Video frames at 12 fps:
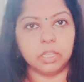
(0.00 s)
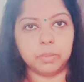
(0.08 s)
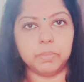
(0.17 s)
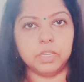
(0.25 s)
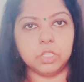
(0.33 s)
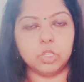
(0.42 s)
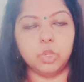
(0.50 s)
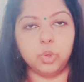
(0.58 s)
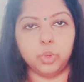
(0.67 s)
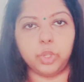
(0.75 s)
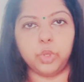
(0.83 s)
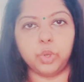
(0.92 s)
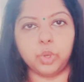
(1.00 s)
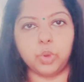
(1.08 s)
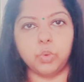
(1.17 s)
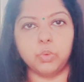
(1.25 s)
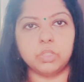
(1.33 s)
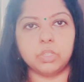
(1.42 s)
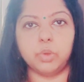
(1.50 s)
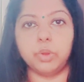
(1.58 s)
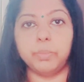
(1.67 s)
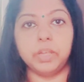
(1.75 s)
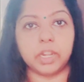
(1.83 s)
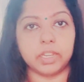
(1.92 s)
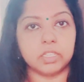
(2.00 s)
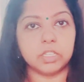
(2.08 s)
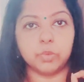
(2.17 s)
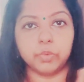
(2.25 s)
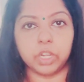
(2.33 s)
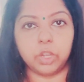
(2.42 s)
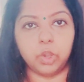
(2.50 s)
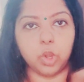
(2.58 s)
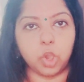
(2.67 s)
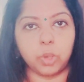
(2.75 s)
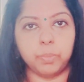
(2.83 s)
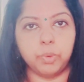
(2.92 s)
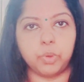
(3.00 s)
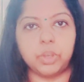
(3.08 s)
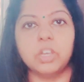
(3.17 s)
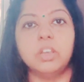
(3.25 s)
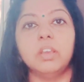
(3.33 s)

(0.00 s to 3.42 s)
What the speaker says: That means during your course you will be writing one logbook.